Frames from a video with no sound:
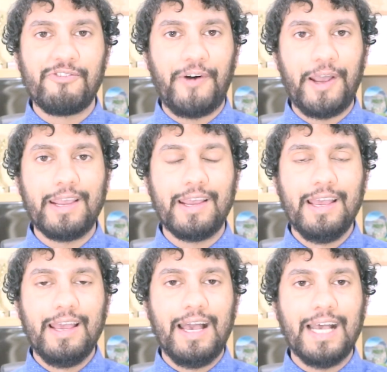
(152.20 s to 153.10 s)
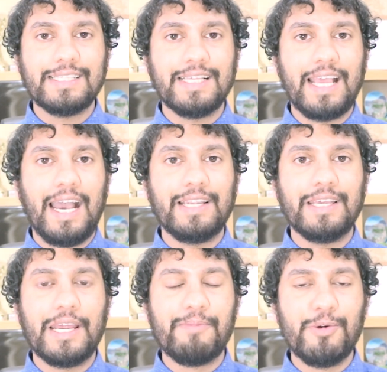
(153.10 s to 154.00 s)
a fight as they had
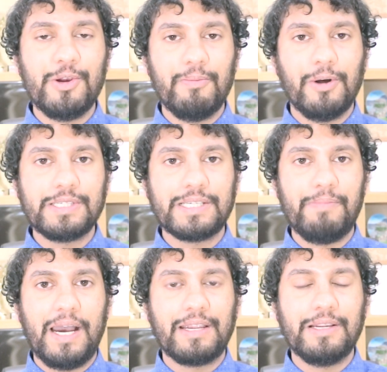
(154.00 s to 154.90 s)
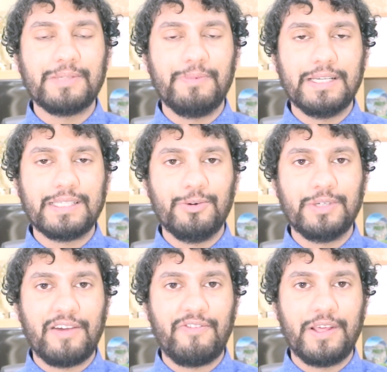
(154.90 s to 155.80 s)
in Moon Monster Madness, but it's
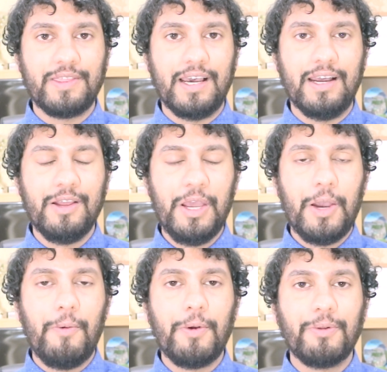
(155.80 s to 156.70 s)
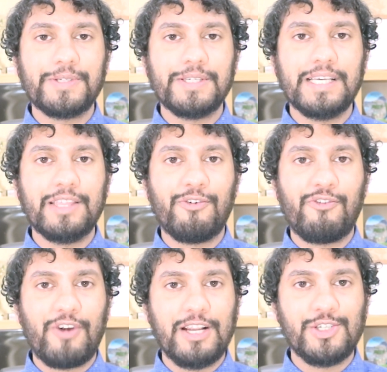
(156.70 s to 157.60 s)
still definitely there. We also see the
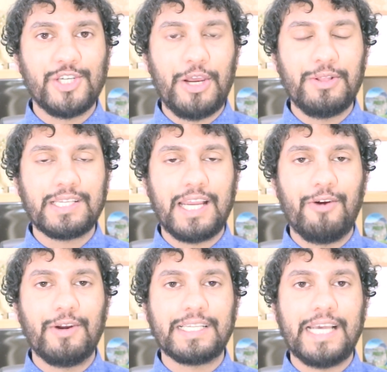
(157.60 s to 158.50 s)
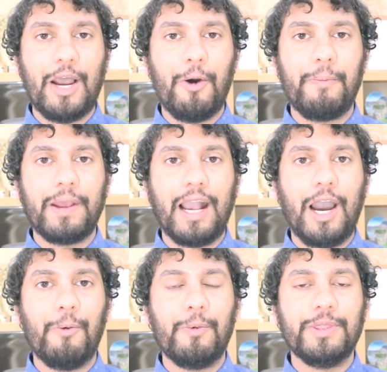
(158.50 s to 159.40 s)
Fred Jones character helping
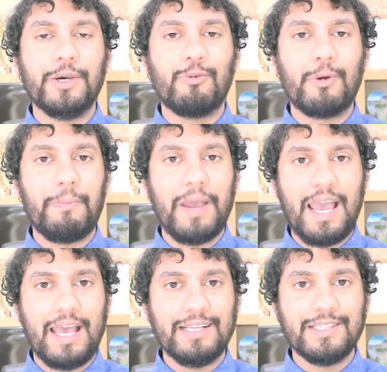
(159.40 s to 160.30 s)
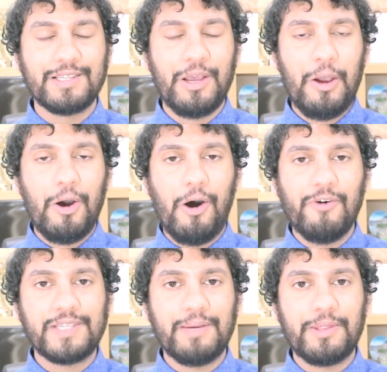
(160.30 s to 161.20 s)
out with the repairs
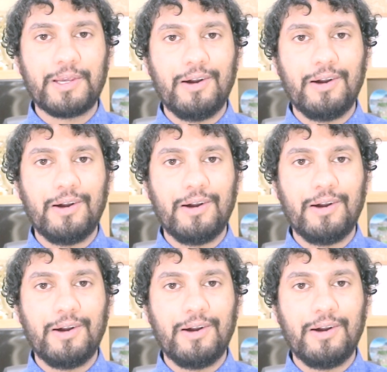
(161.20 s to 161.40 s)
of some of